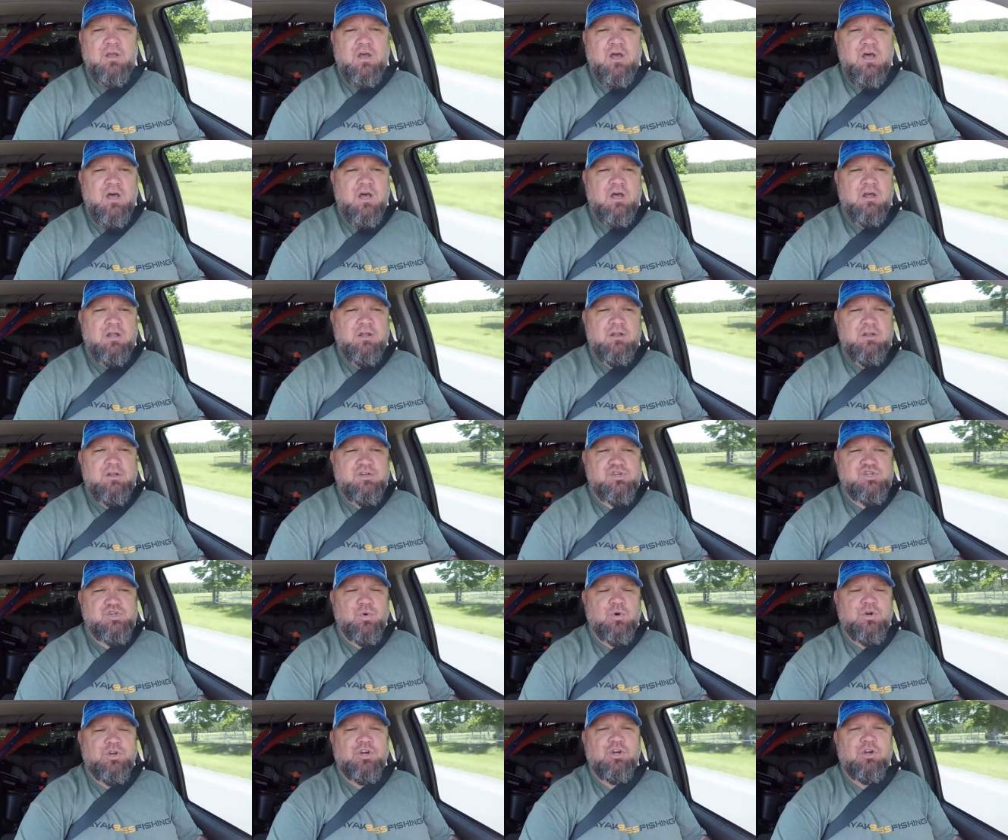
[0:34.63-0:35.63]
uh,
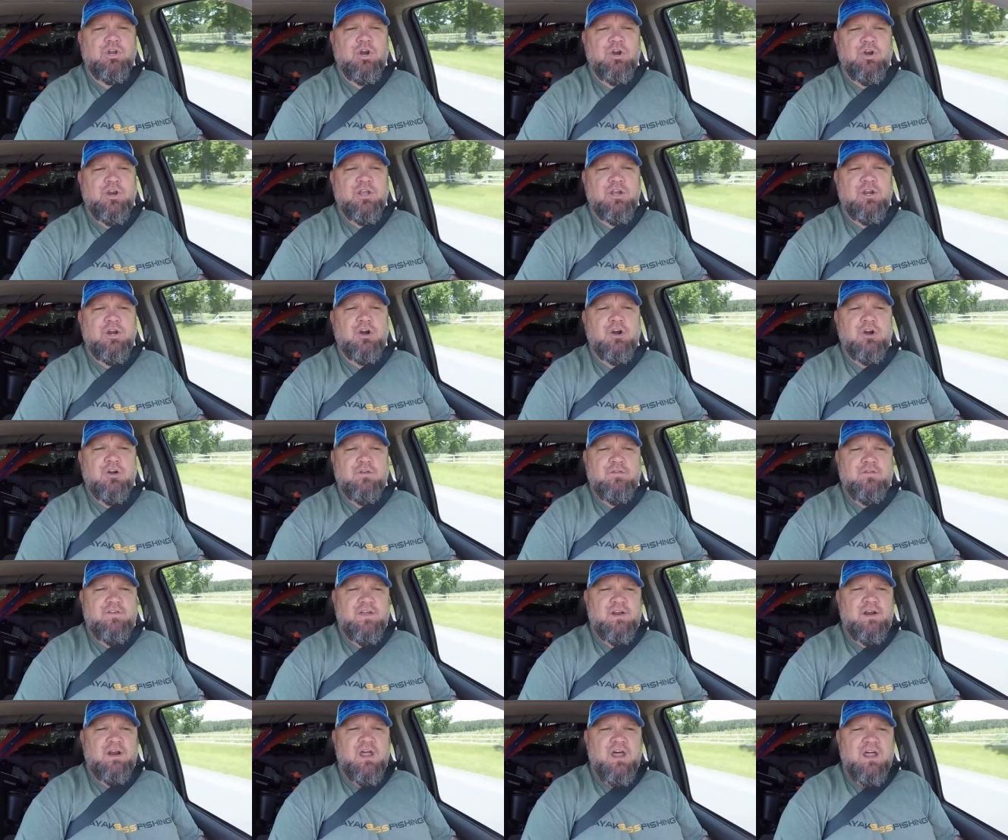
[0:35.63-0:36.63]
shorten your learning
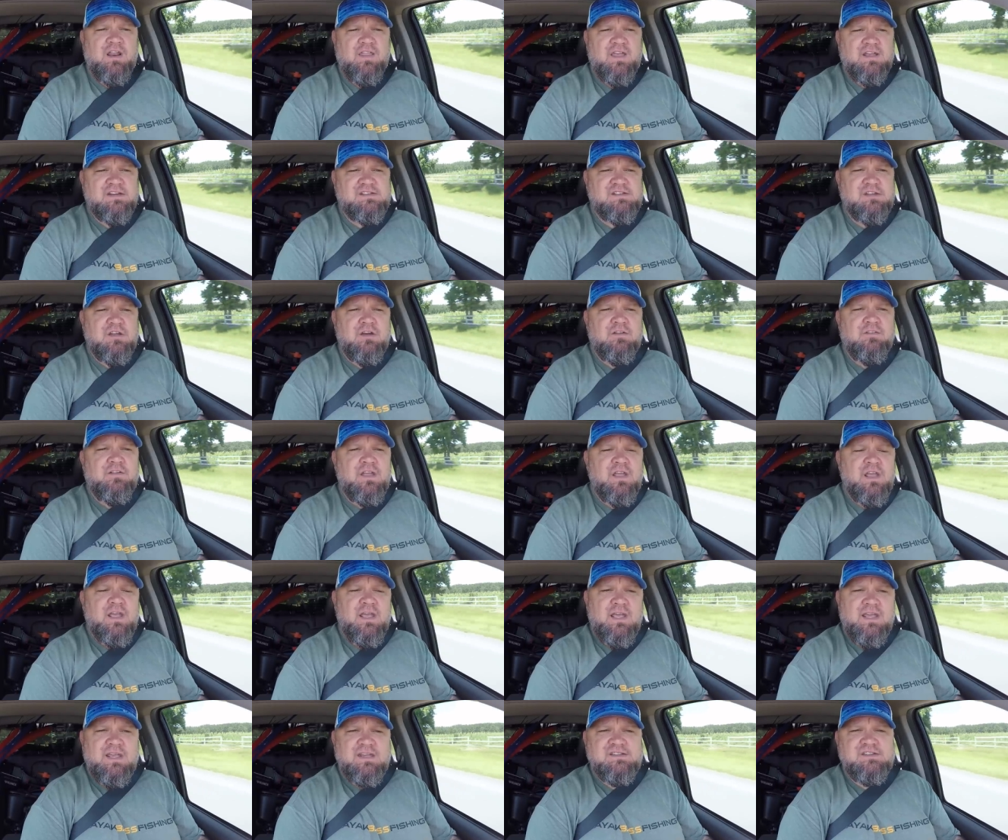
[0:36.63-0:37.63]
curve and a lot of that stuff,
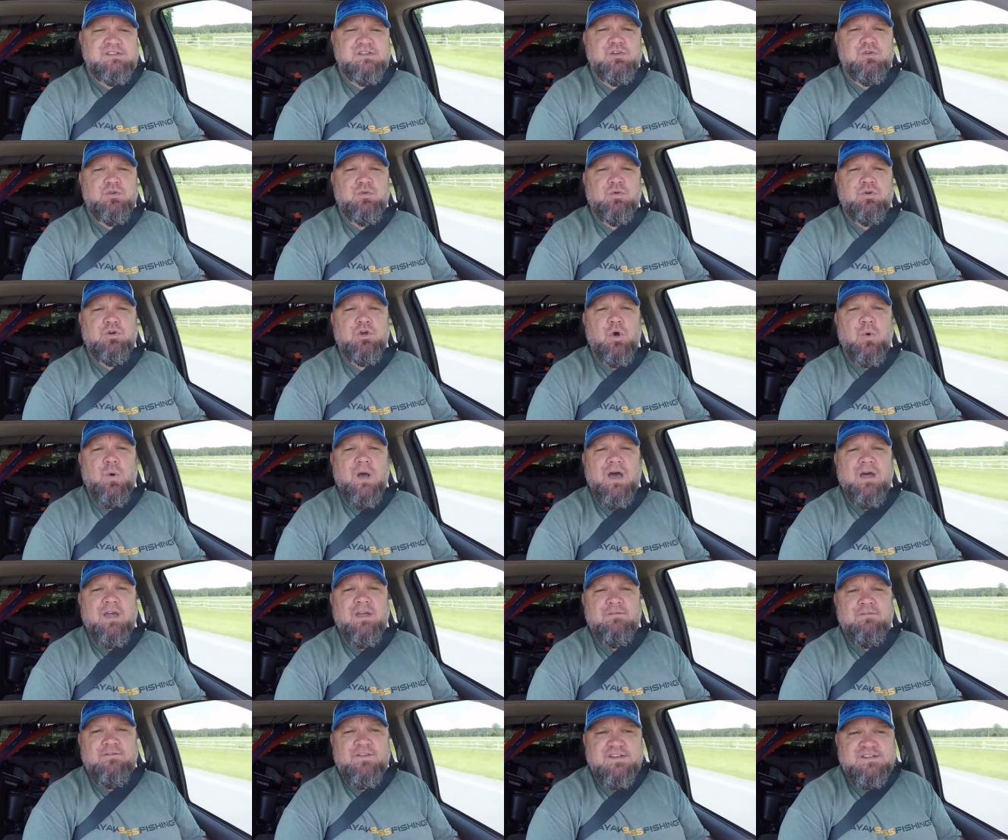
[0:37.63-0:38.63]
is to go
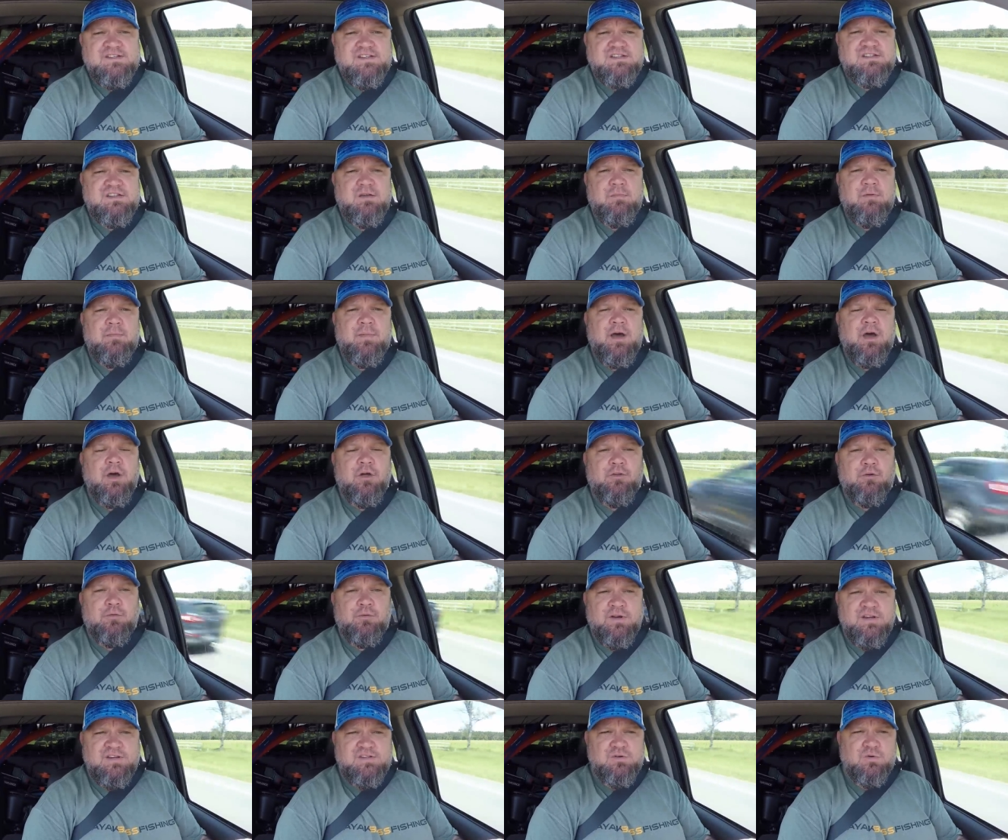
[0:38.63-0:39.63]
out and visit some of my
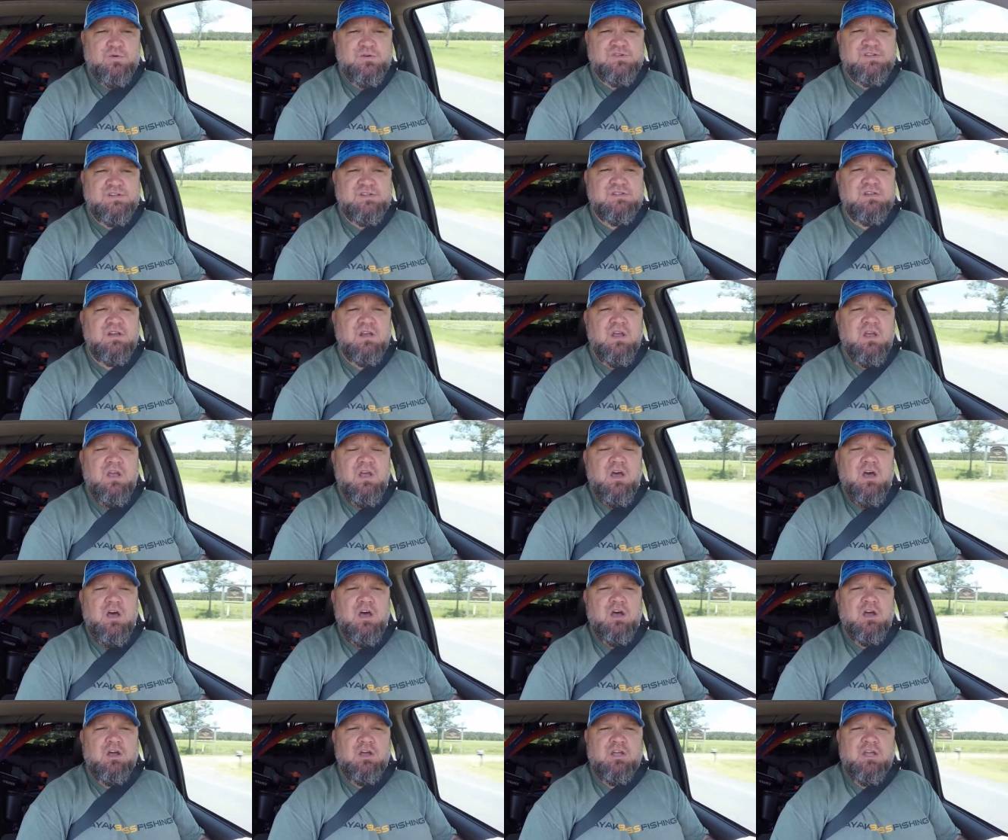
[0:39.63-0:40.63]
other resources.
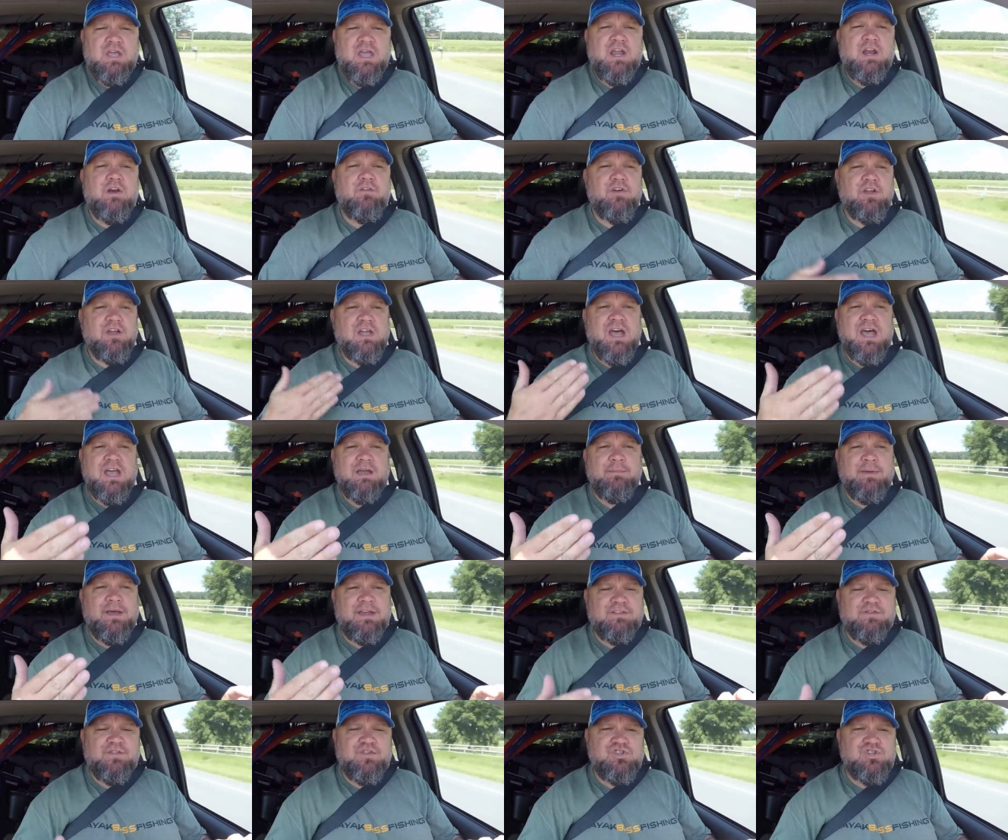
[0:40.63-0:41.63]
Uh, head over to kayak
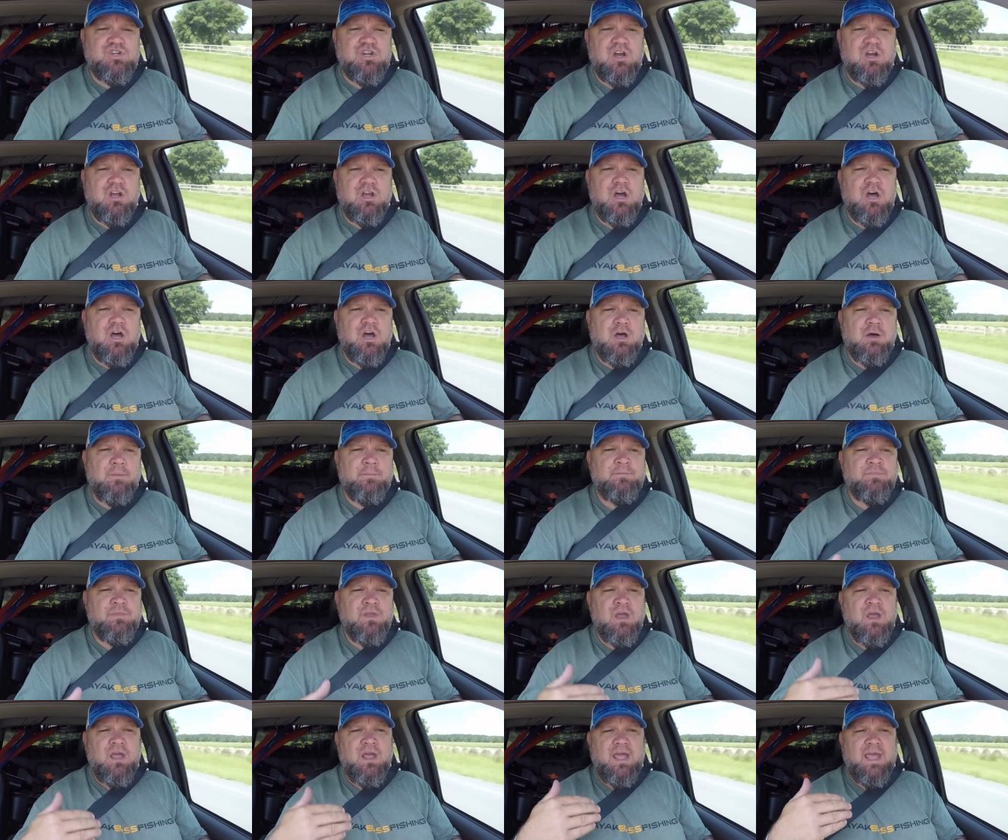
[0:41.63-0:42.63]
bass fishing dot com
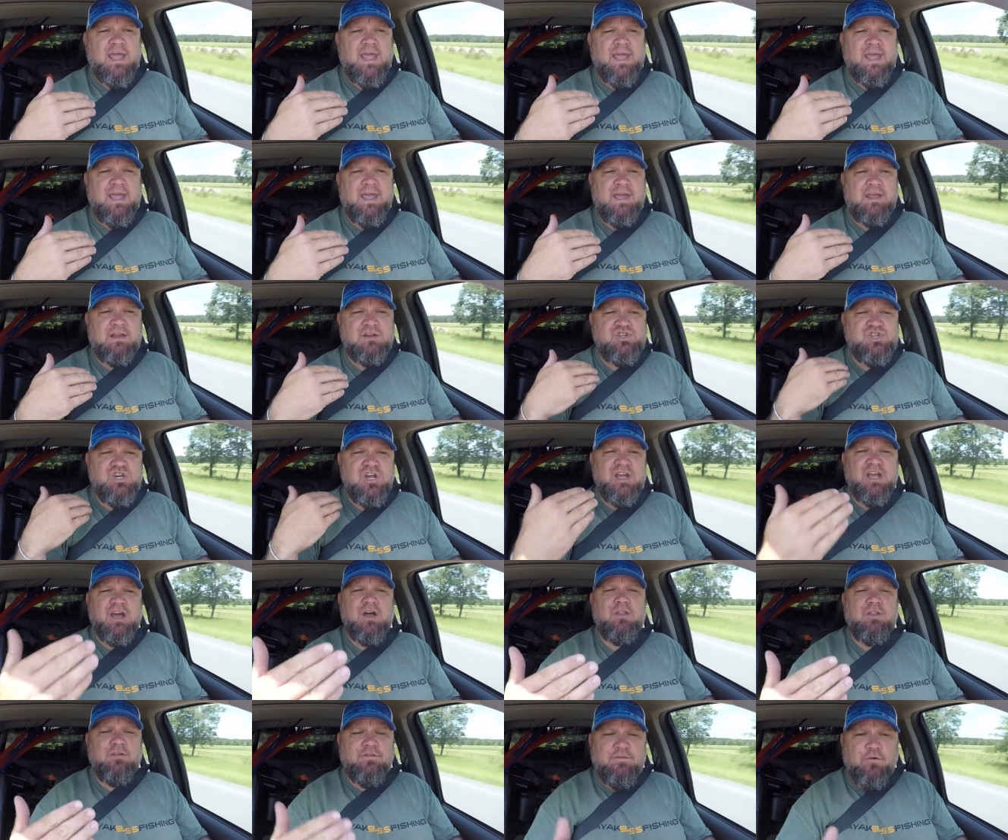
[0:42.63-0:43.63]
and
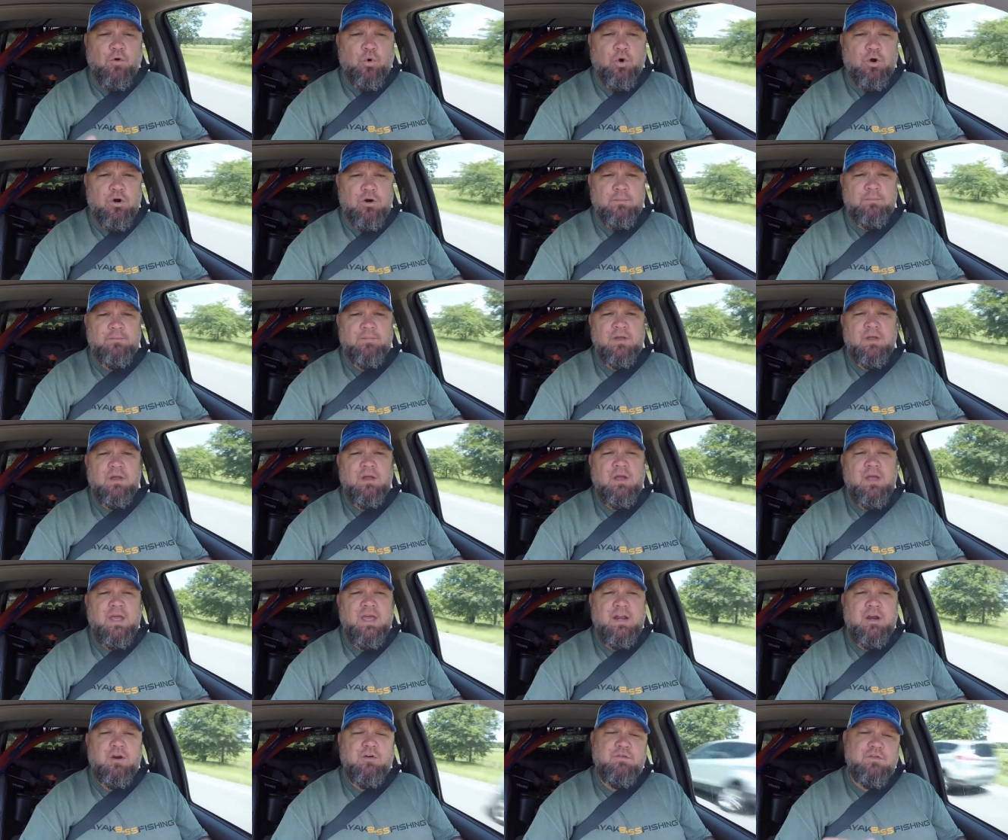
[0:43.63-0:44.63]
check out the forum.
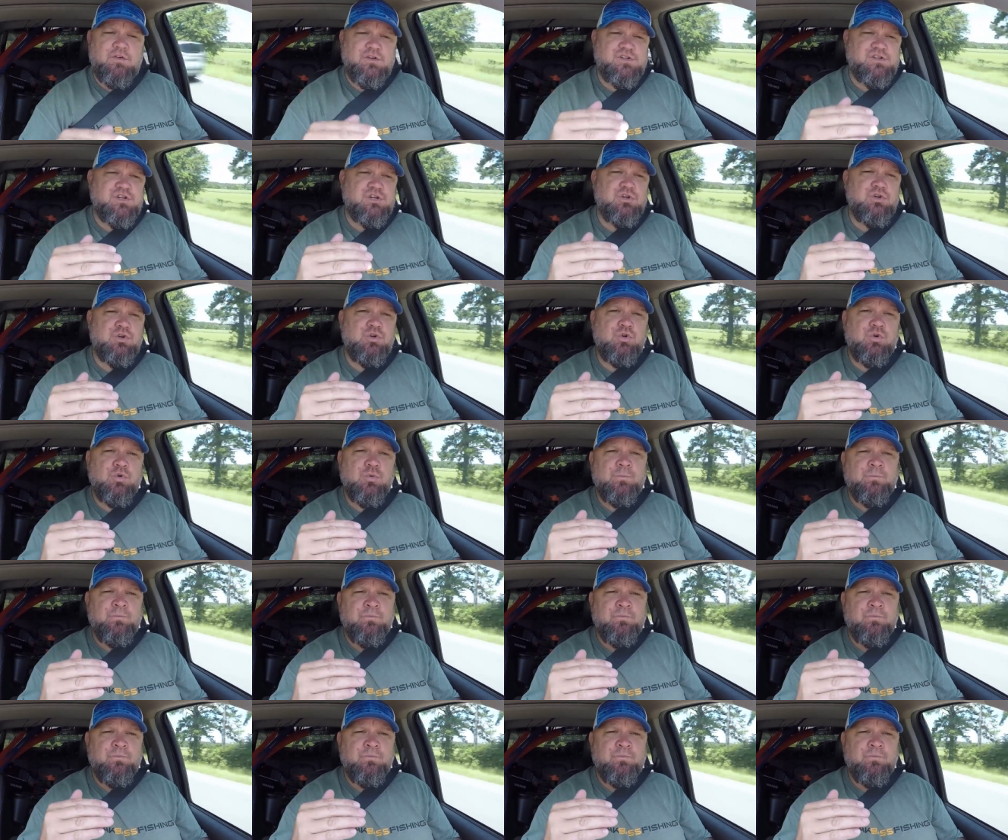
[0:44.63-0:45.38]
Head over to